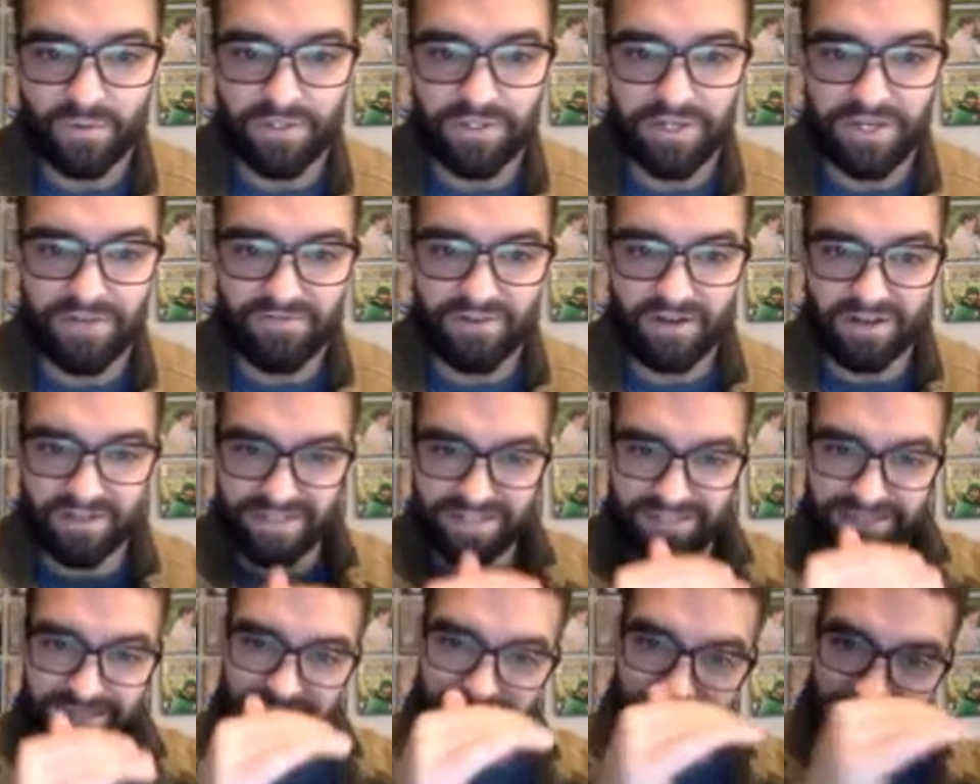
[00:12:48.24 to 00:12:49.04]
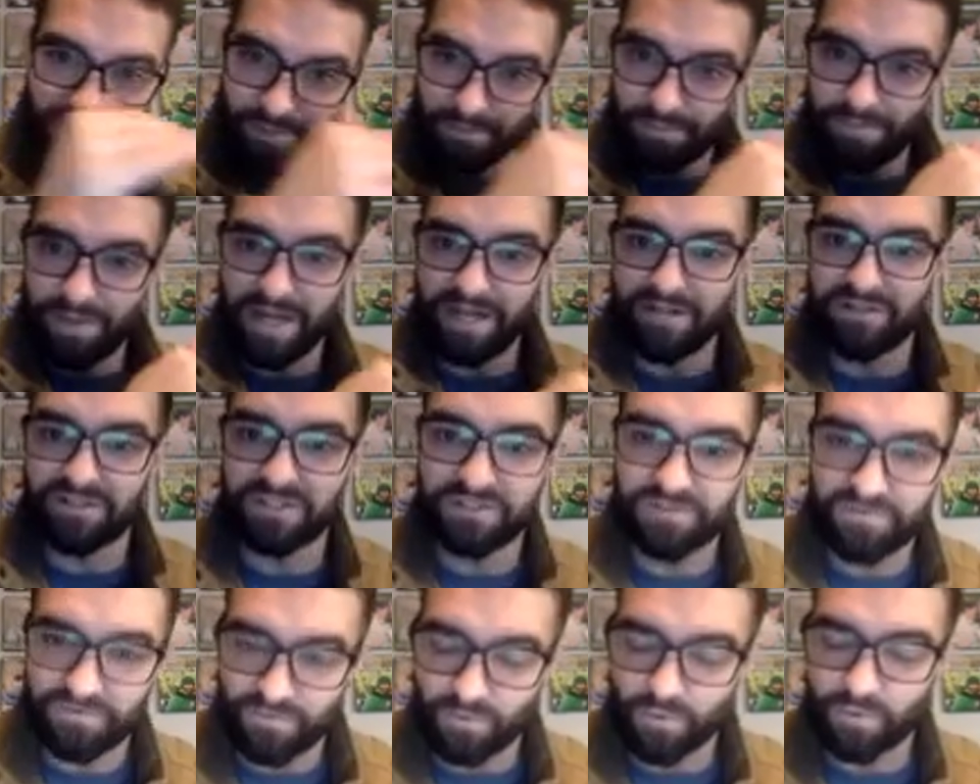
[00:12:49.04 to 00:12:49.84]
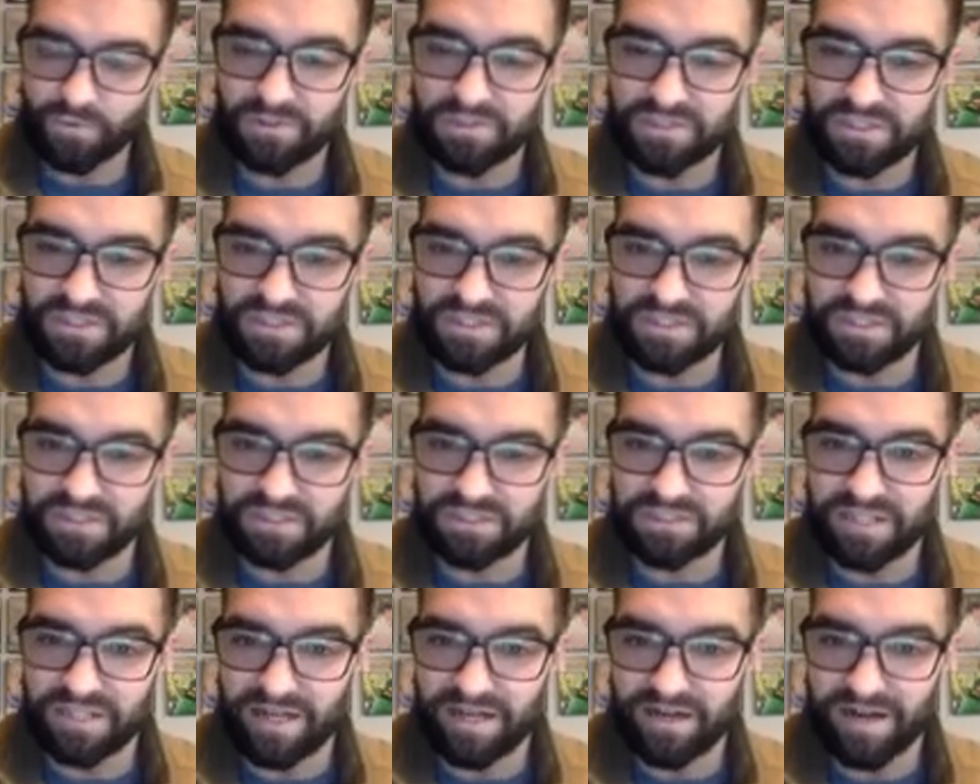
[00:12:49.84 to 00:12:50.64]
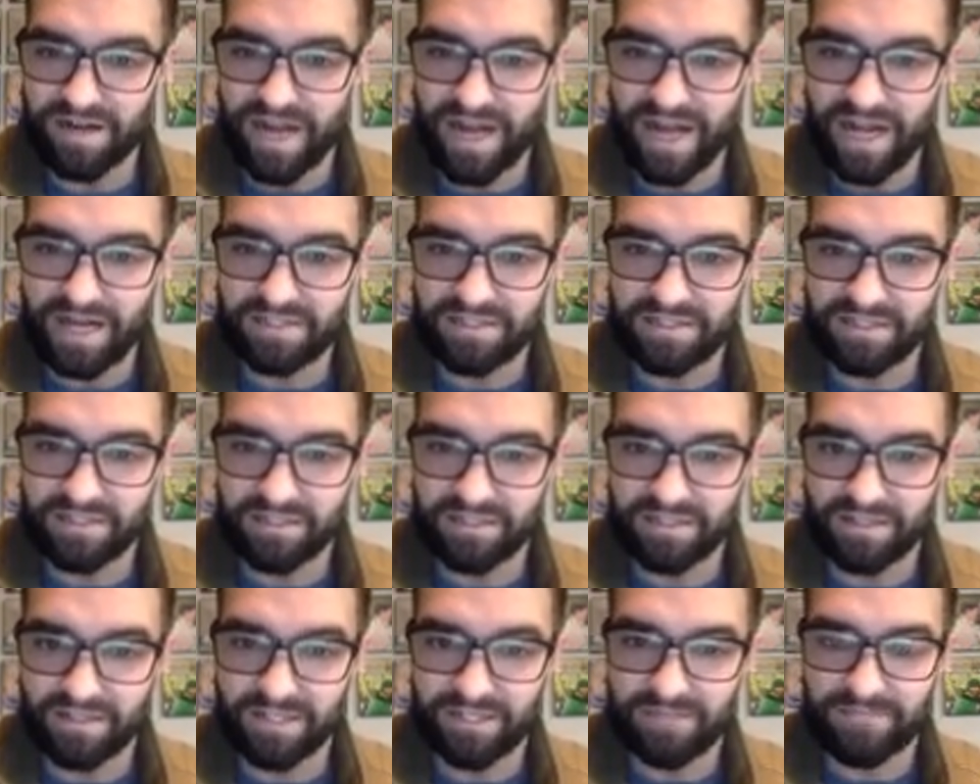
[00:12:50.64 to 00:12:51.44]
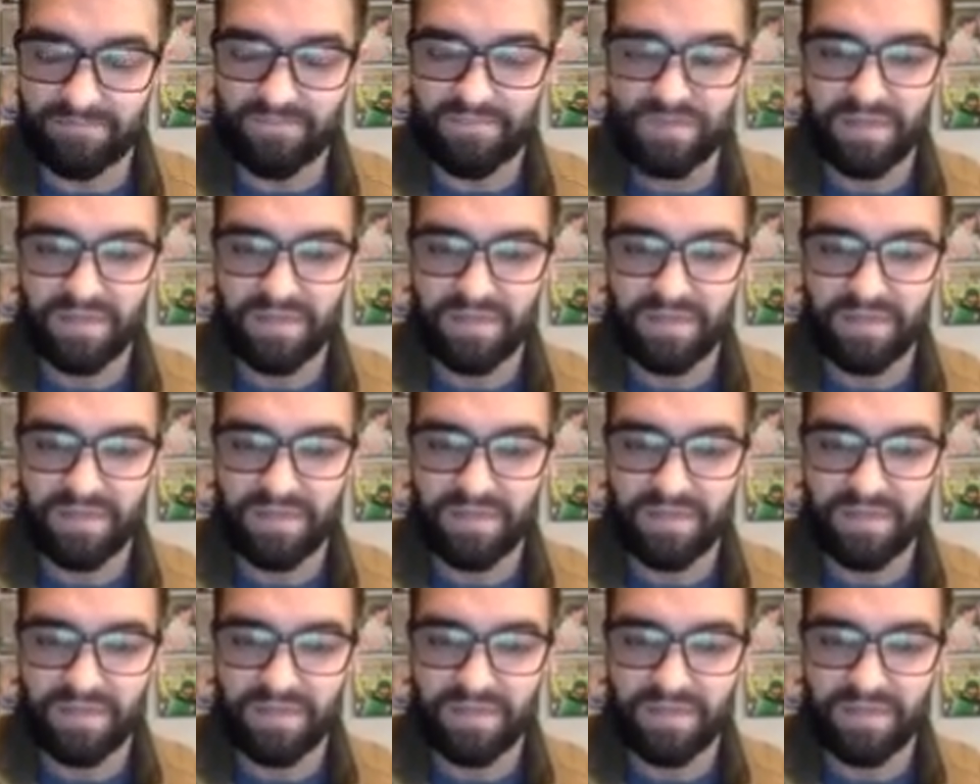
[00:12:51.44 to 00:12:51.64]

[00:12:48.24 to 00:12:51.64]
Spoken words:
you have these unbalanced forces that are acting on it.